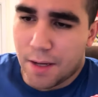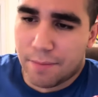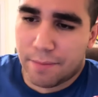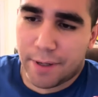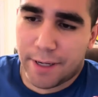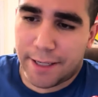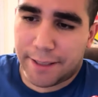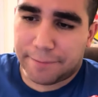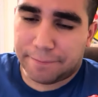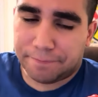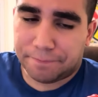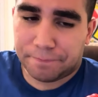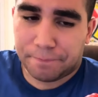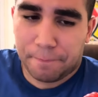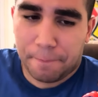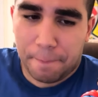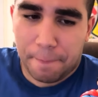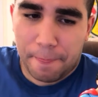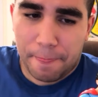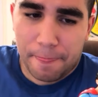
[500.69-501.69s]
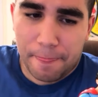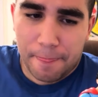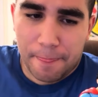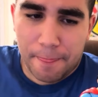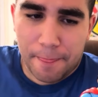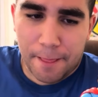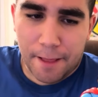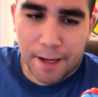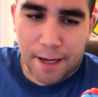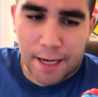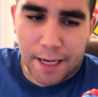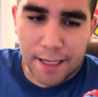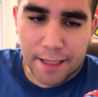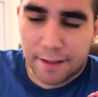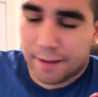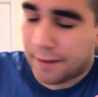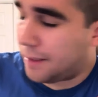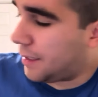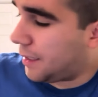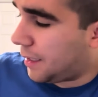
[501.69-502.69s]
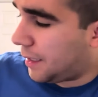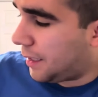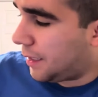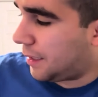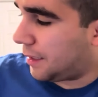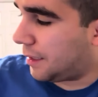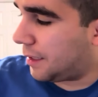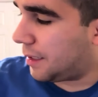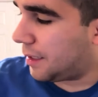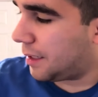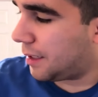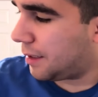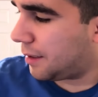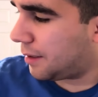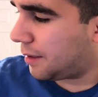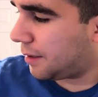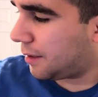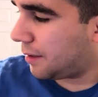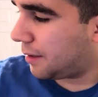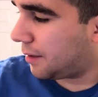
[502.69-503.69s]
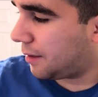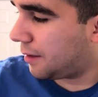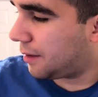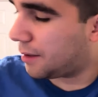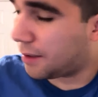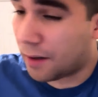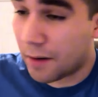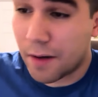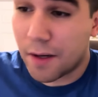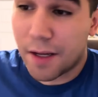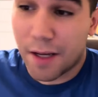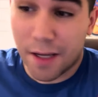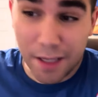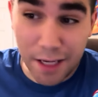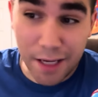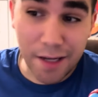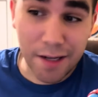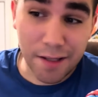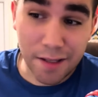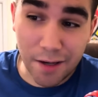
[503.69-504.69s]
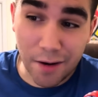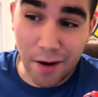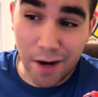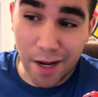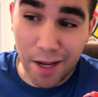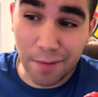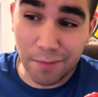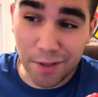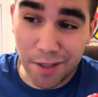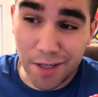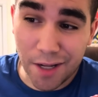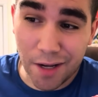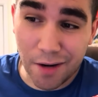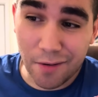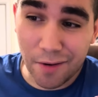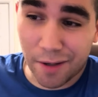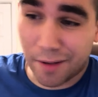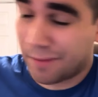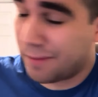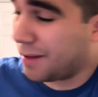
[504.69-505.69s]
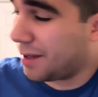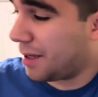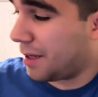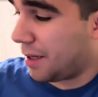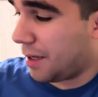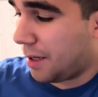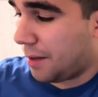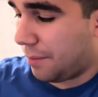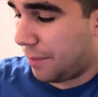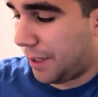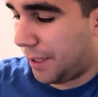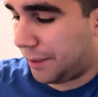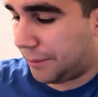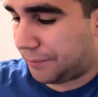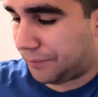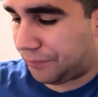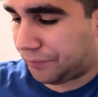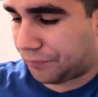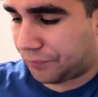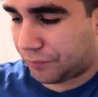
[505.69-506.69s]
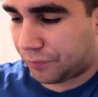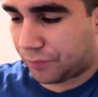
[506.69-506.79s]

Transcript: But I, and sorry, again, there I am stuttering. But